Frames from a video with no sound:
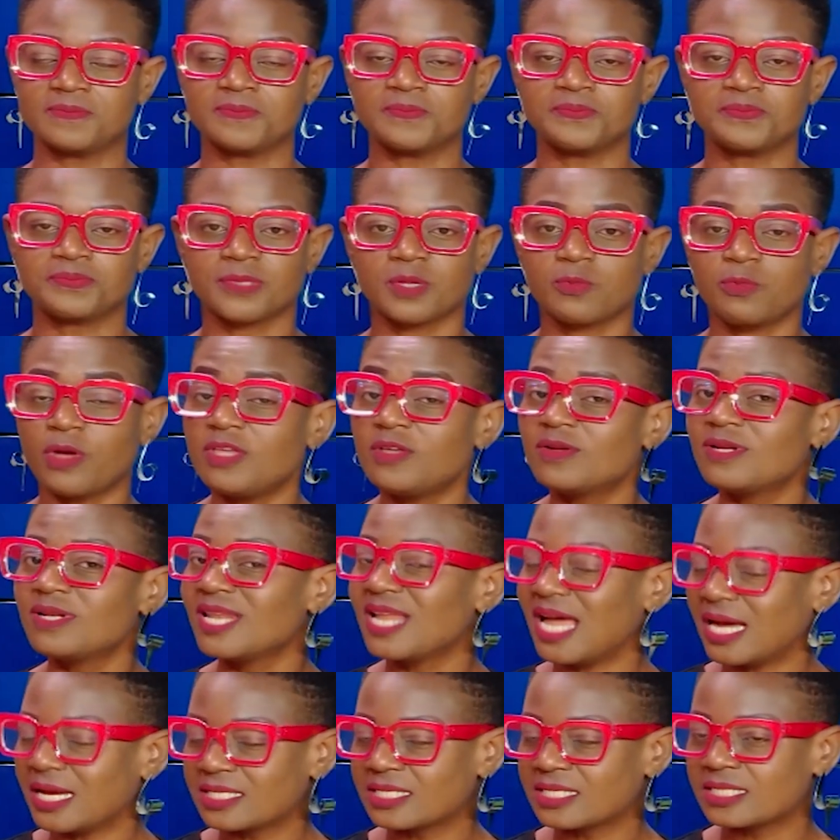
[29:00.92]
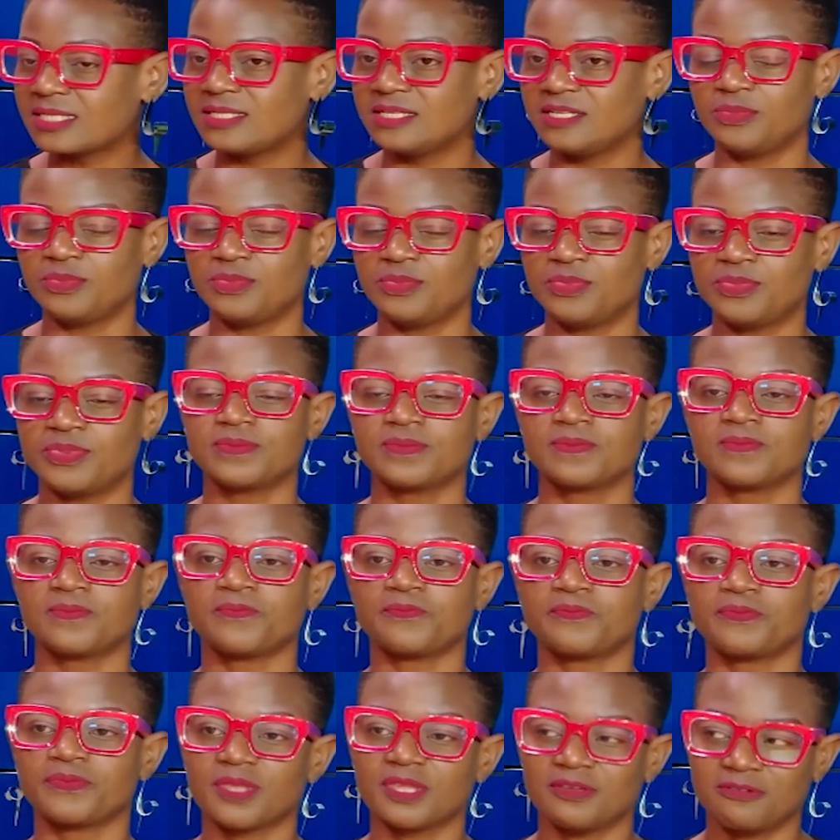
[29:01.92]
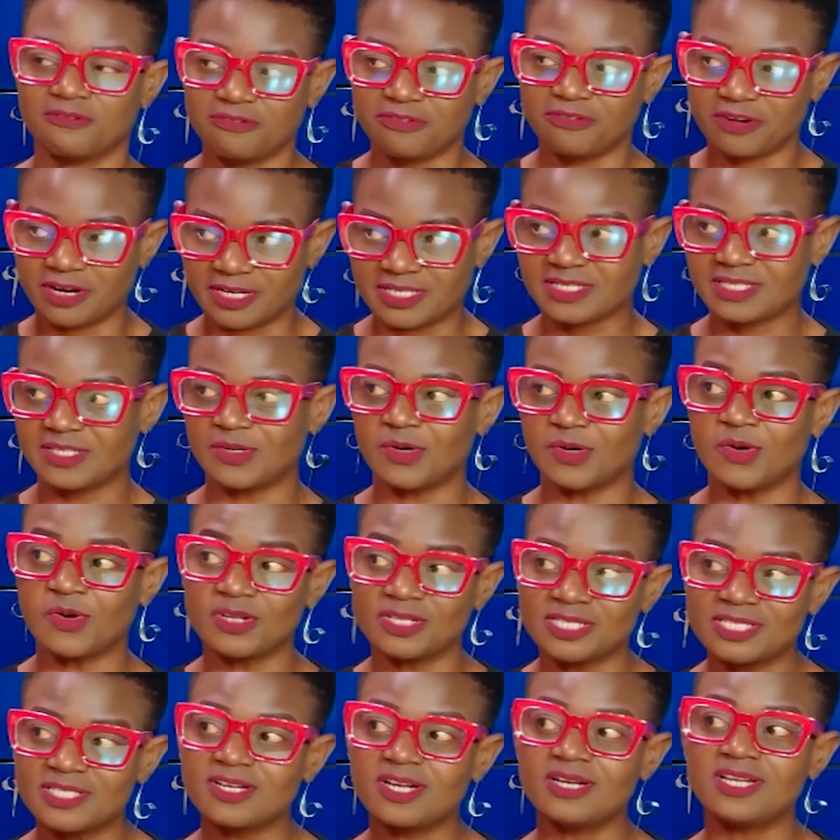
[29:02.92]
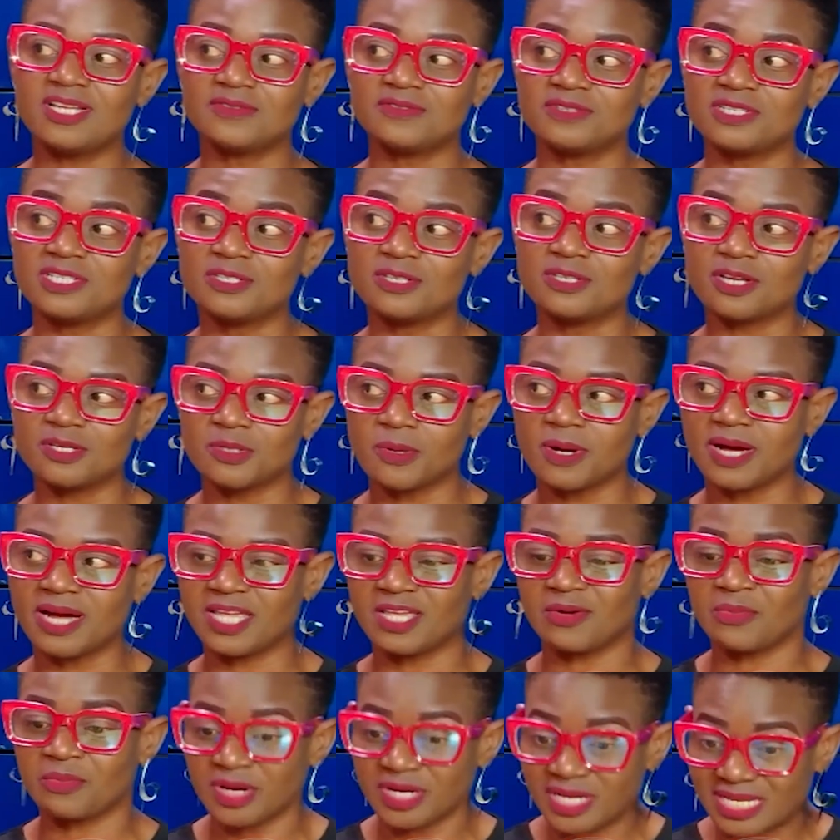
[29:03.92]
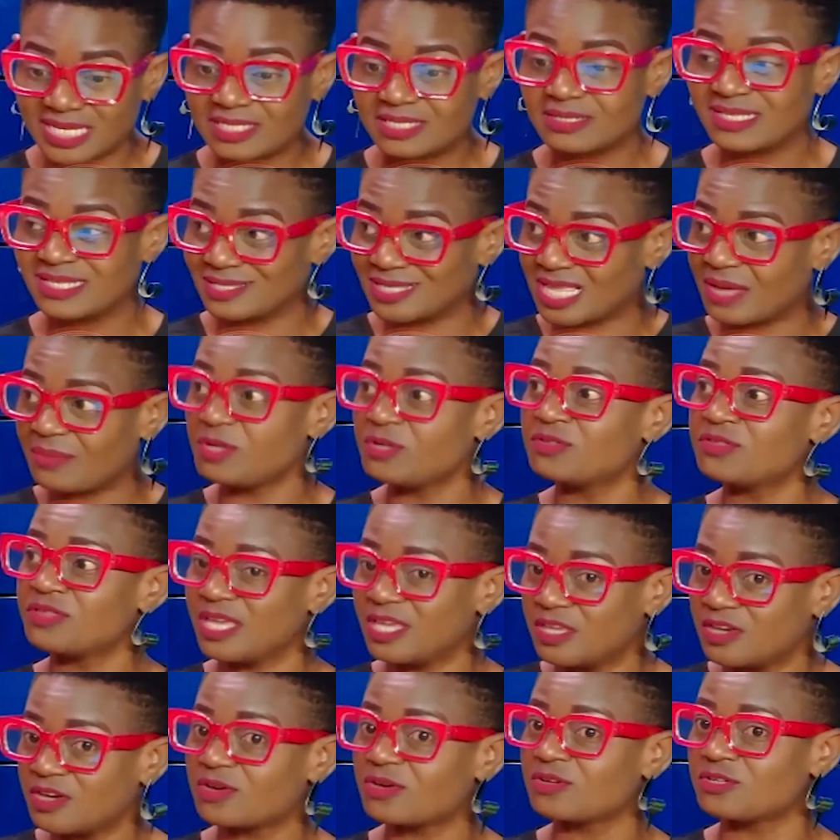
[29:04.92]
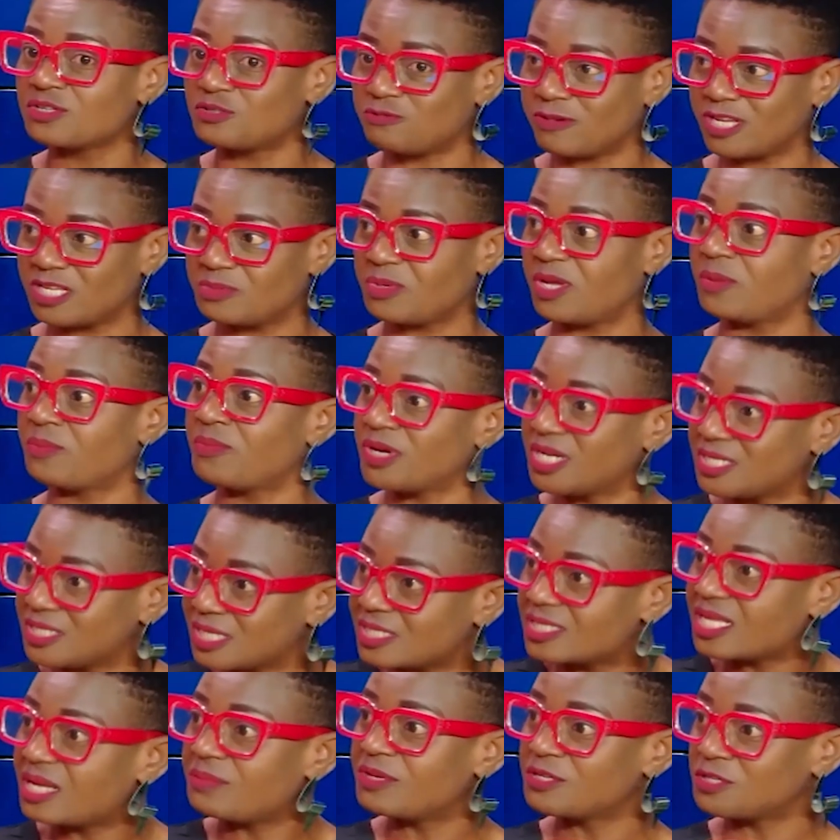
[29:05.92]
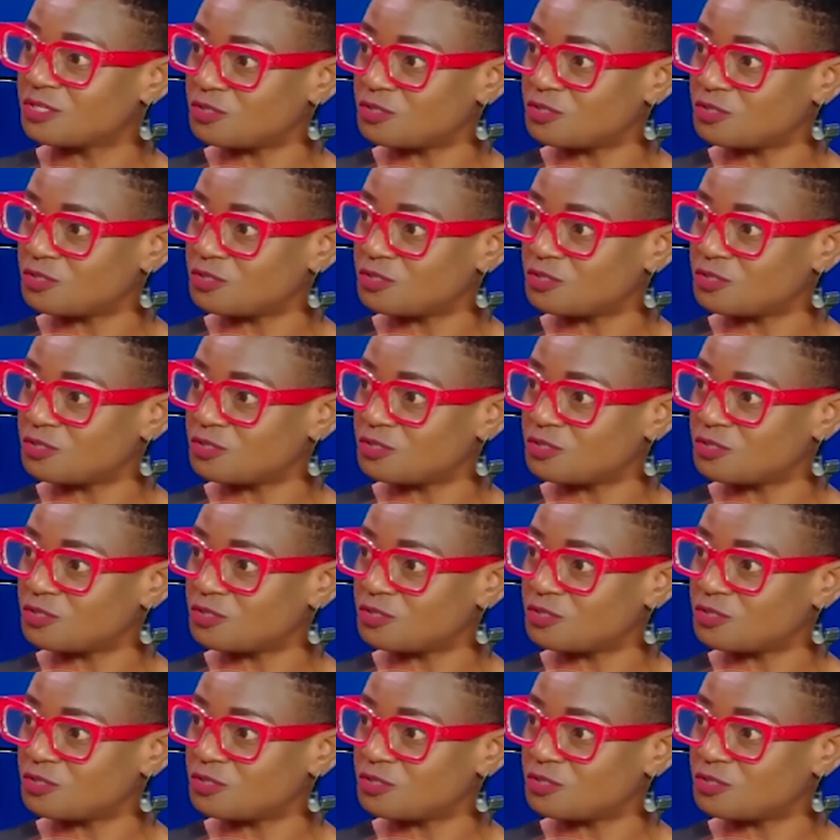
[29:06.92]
When you lack sleep, first, your cortisol level is also high. Your body system, you think you're not stressed, but your body system is stressed.